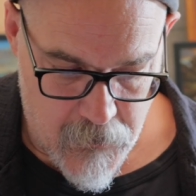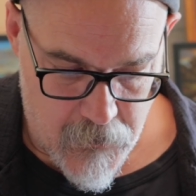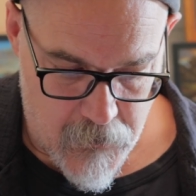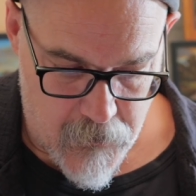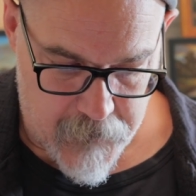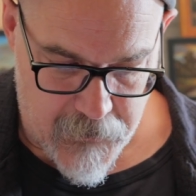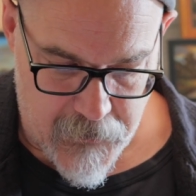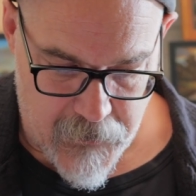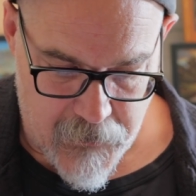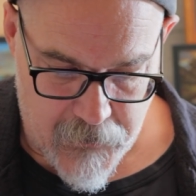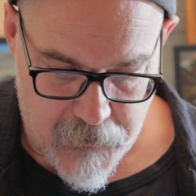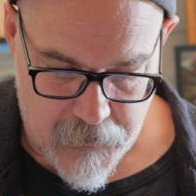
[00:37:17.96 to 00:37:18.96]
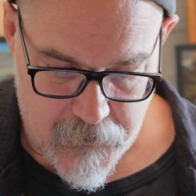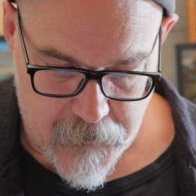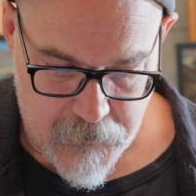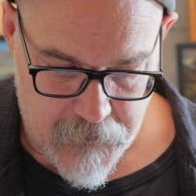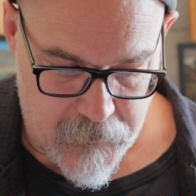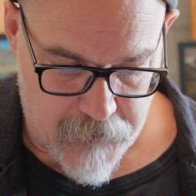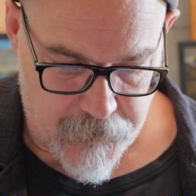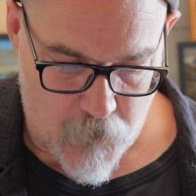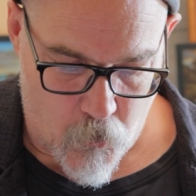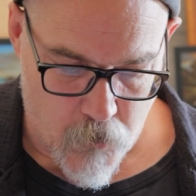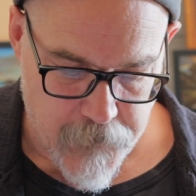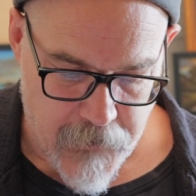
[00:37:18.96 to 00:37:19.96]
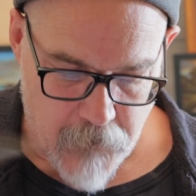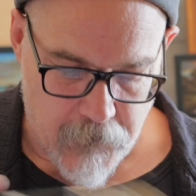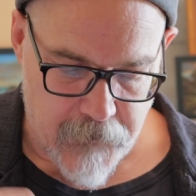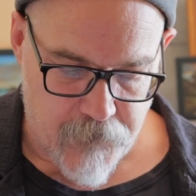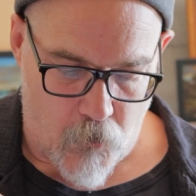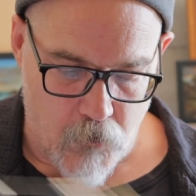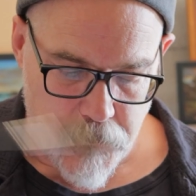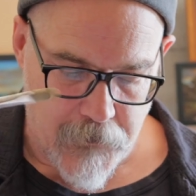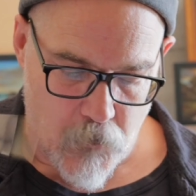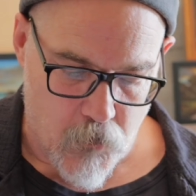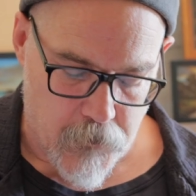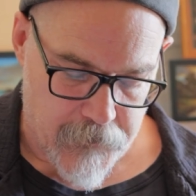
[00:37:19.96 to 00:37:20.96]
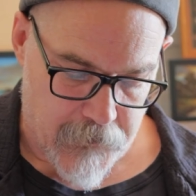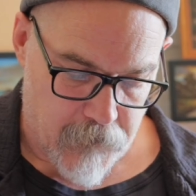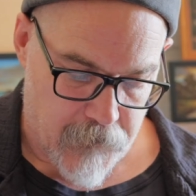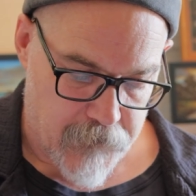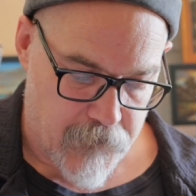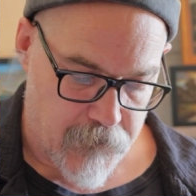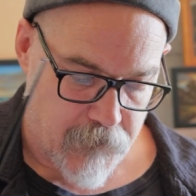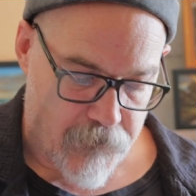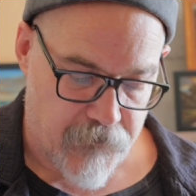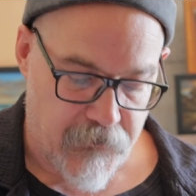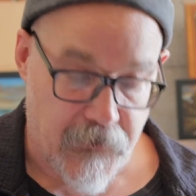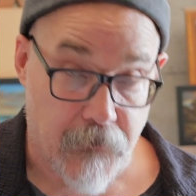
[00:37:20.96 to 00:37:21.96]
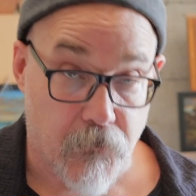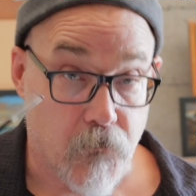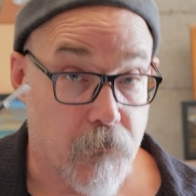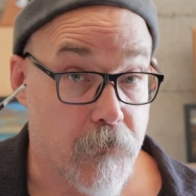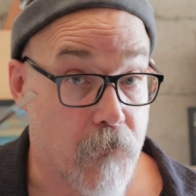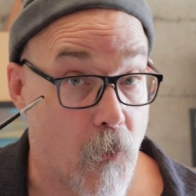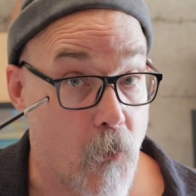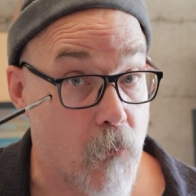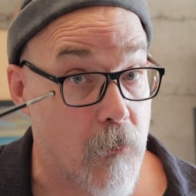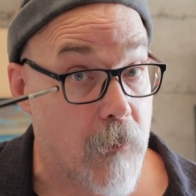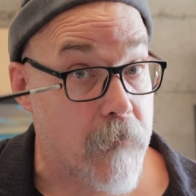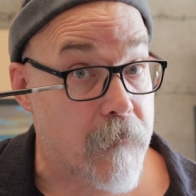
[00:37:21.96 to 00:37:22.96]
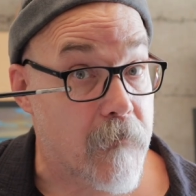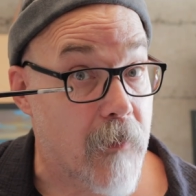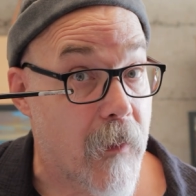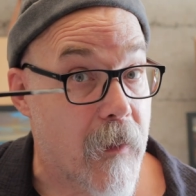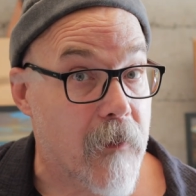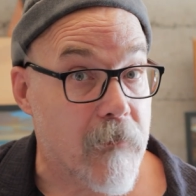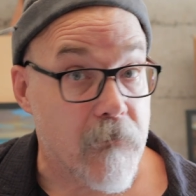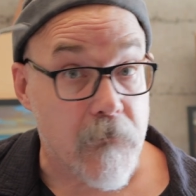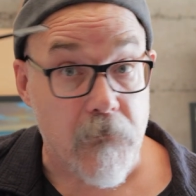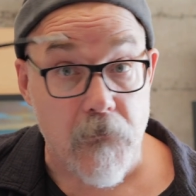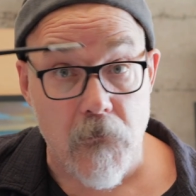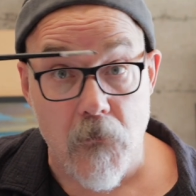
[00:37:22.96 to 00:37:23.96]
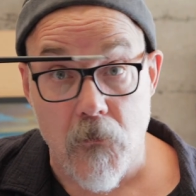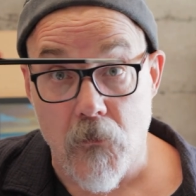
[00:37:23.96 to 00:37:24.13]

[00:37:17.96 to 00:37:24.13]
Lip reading: Okay, yeah, the ordinary is only ordinary until you see it through the tonalist lens.